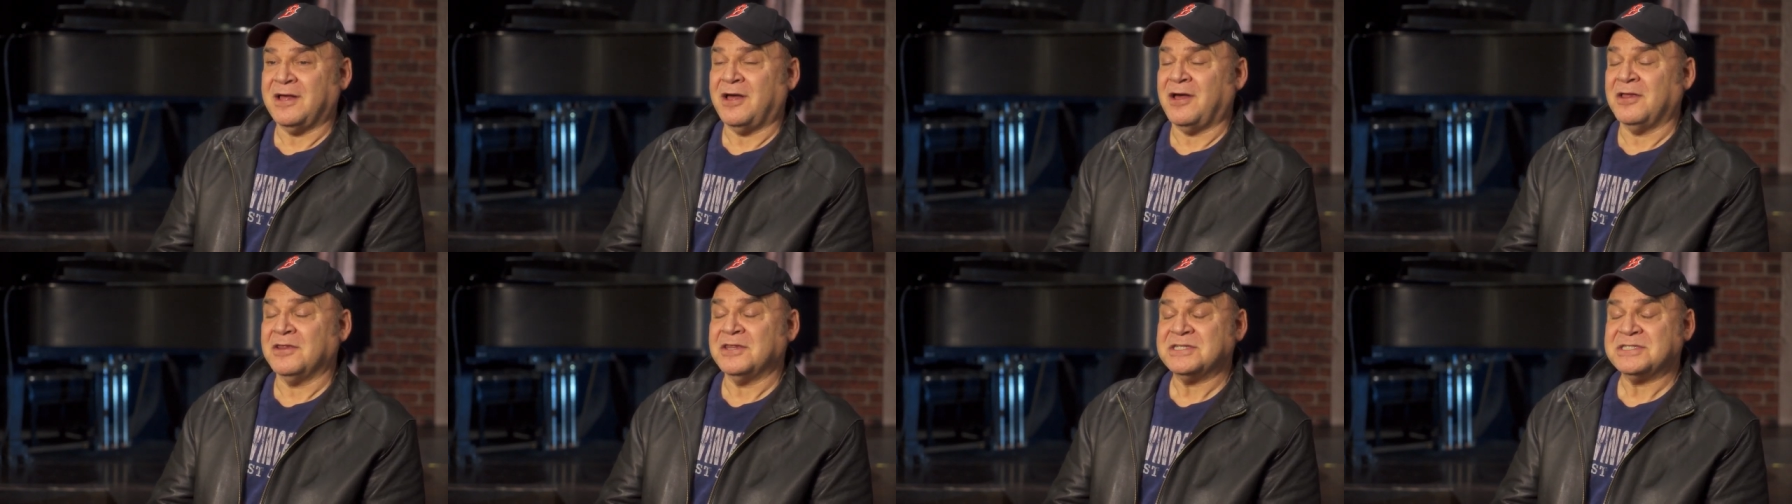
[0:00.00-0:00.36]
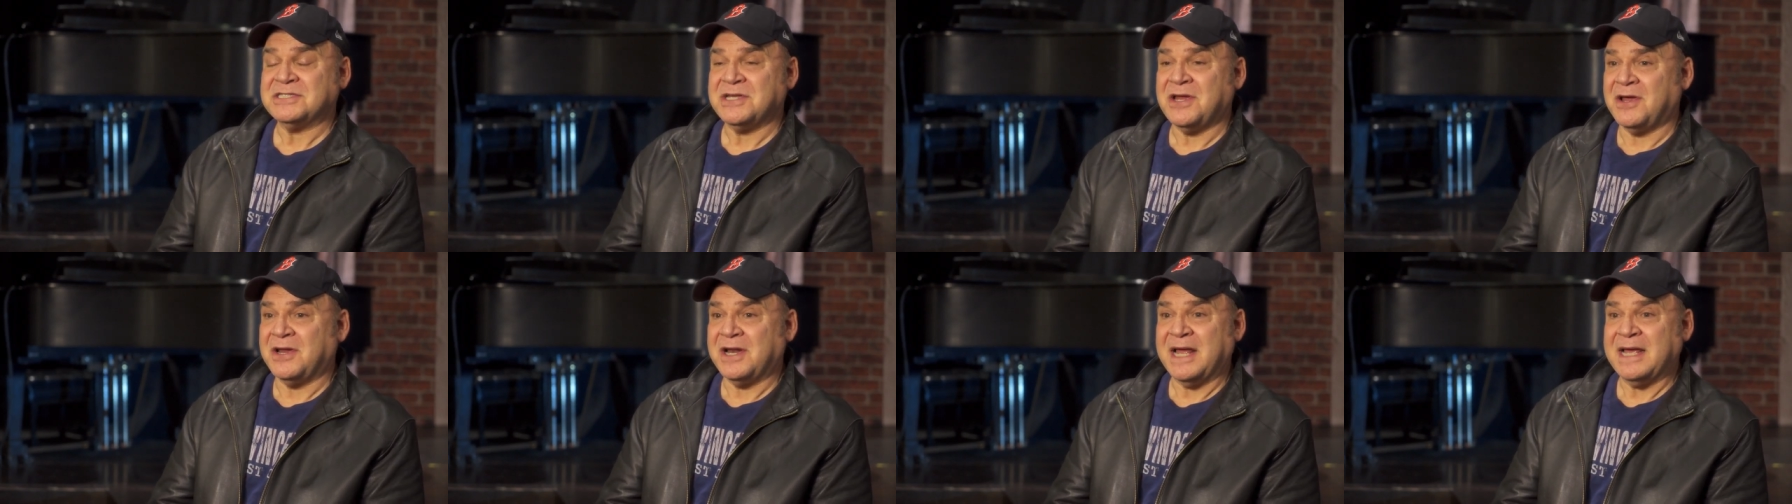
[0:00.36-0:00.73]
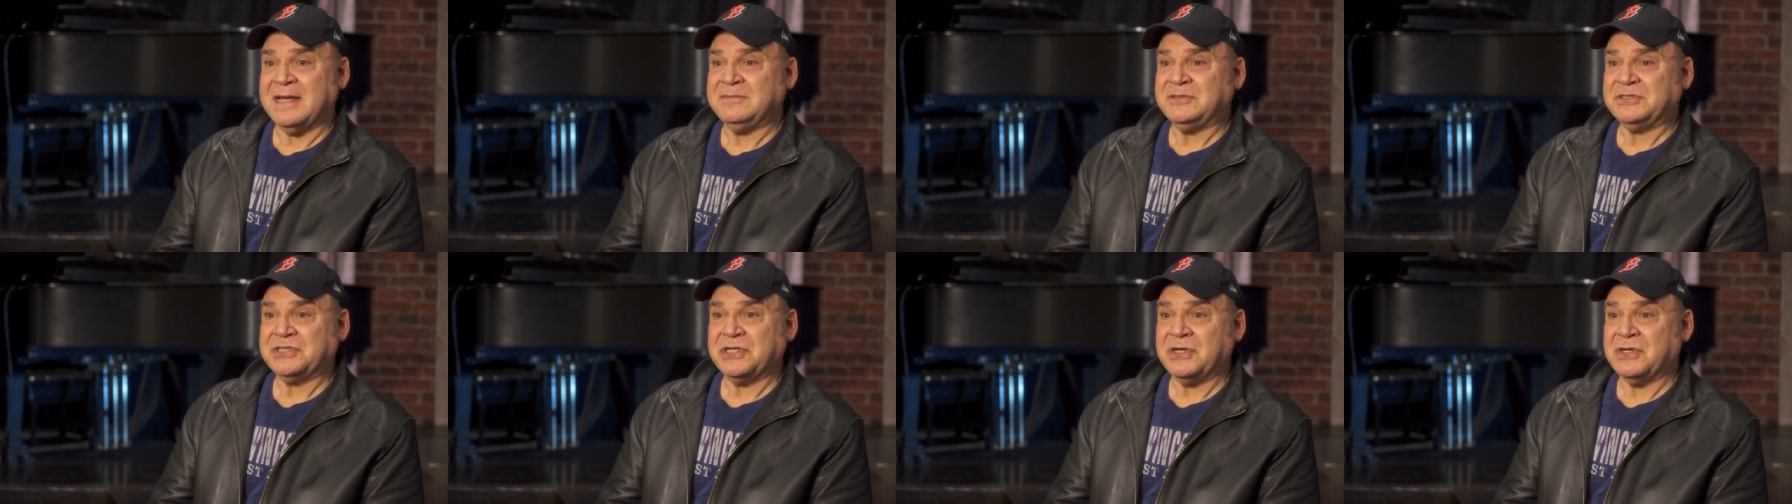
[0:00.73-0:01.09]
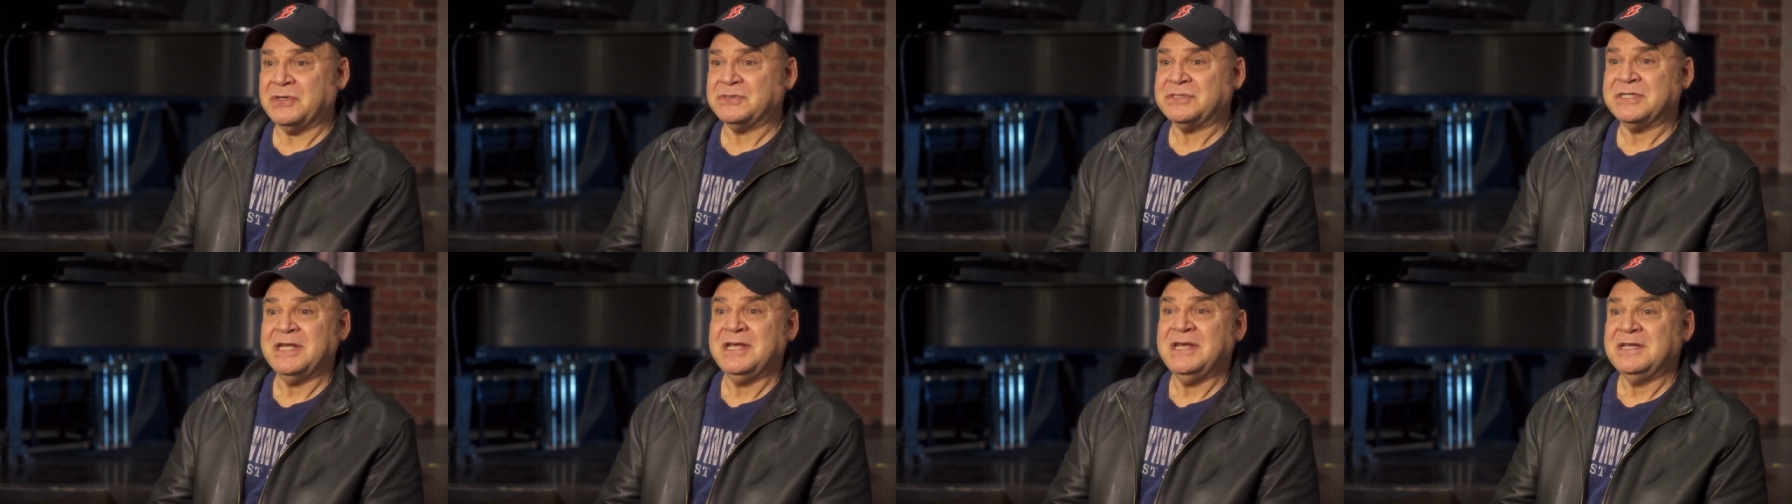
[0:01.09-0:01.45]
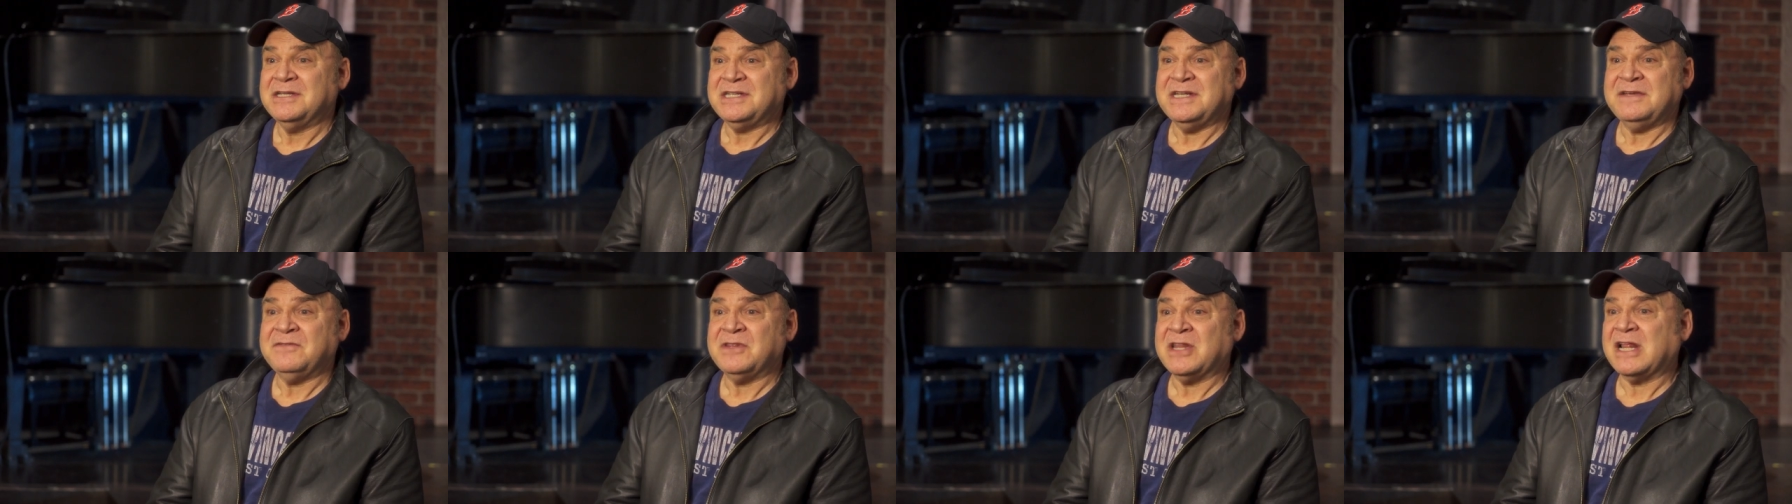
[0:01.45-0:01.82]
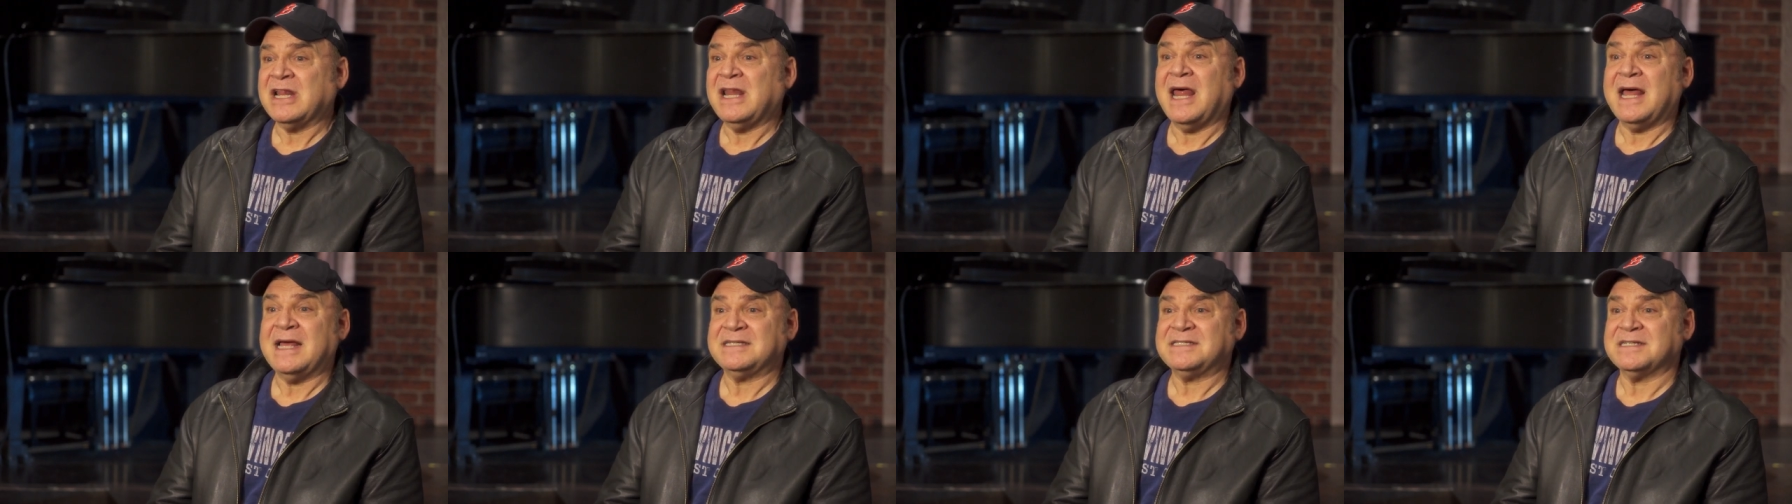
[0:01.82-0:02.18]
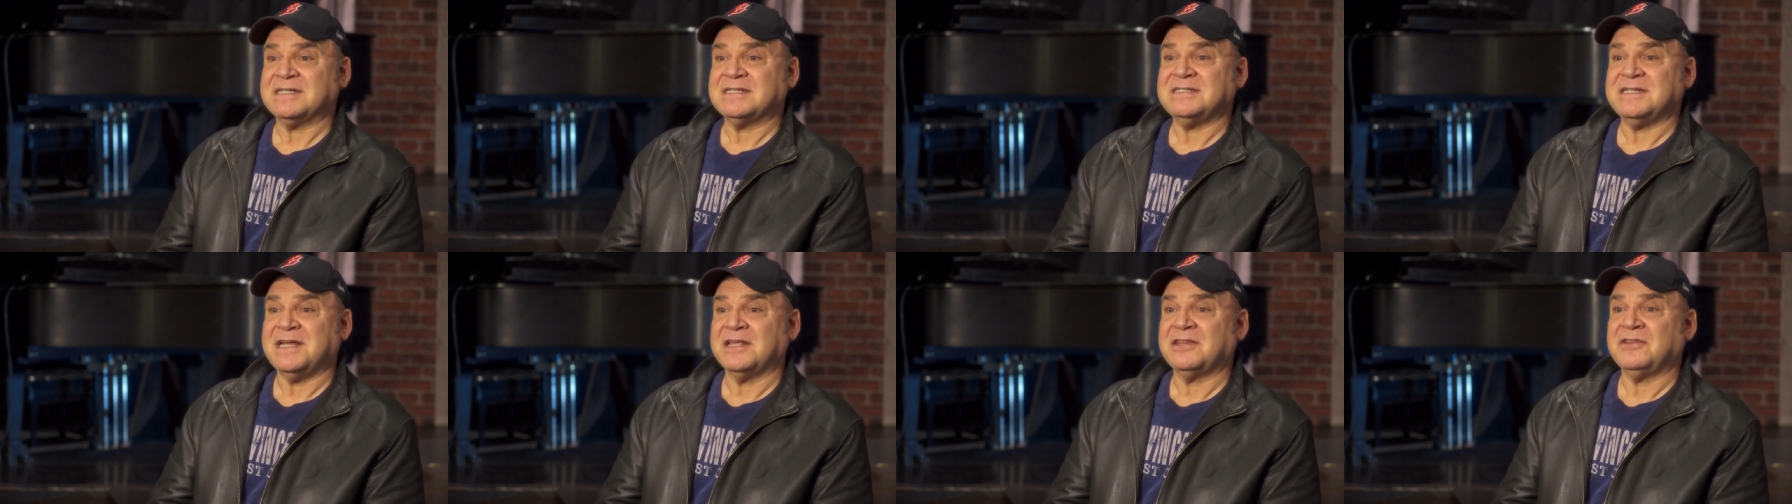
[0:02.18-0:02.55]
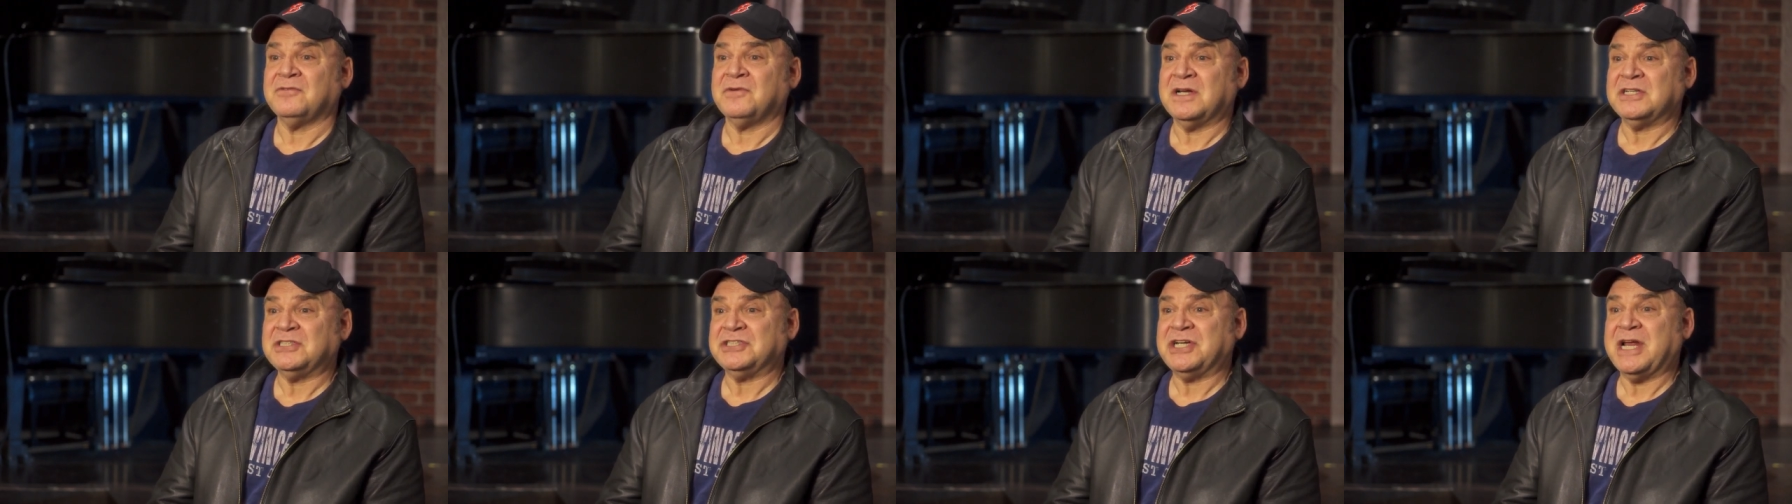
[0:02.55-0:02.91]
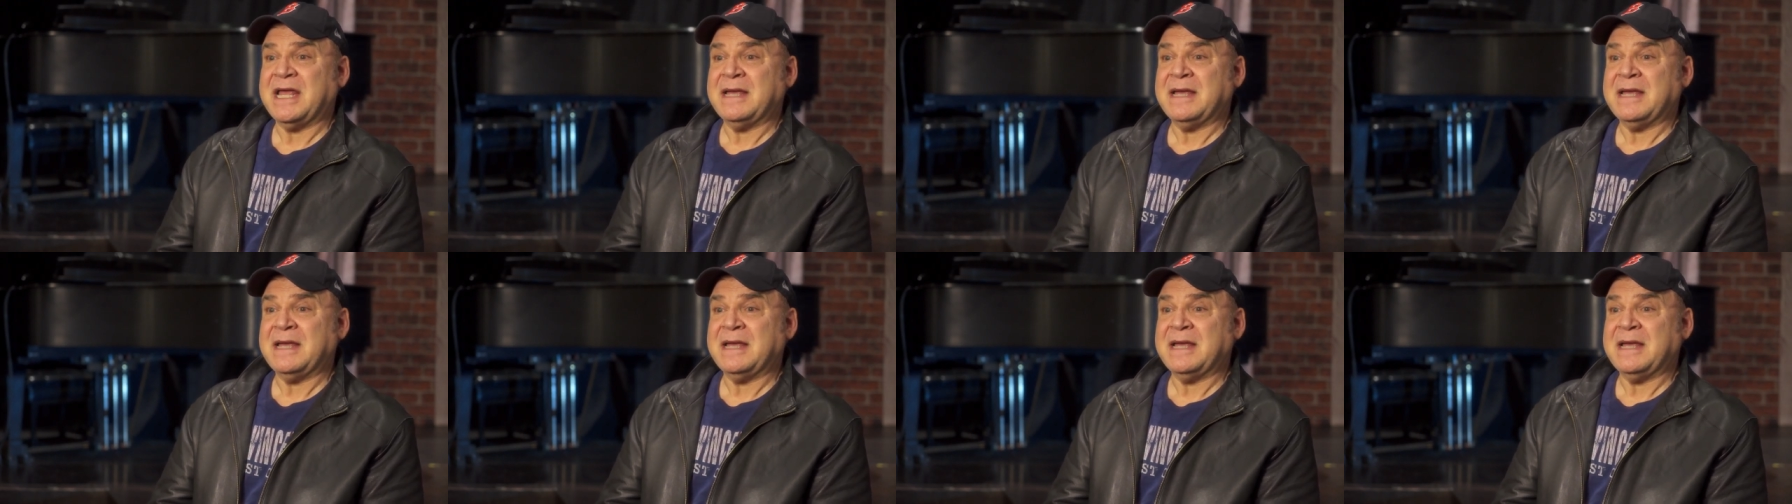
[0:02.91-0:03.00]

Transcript: all the Sondheim shows to even the classics like the Rodgers